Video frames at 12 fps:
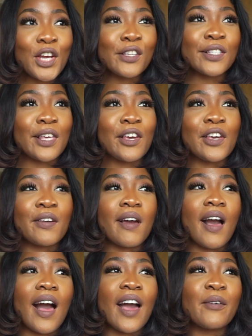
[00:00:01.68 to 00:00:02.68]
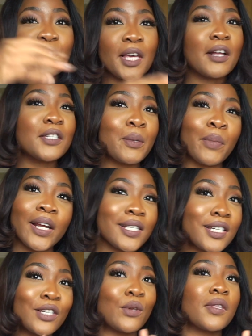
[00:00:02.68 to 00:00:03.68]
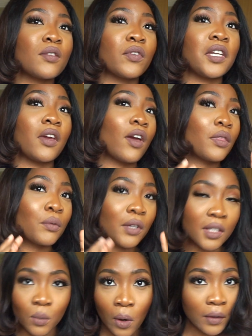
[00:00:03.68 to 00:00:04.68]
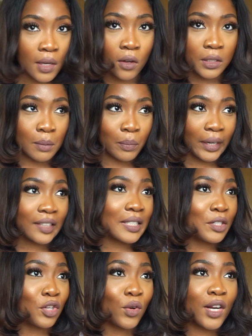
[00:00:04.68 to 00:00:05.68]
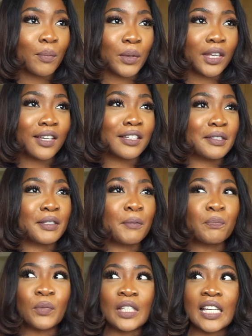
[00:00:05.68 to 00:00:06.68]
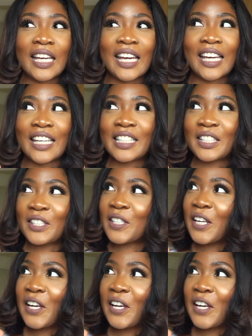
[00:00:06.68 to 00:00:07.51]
So I was contemplating doing this video, and the reason why I was contemplating doing it because it's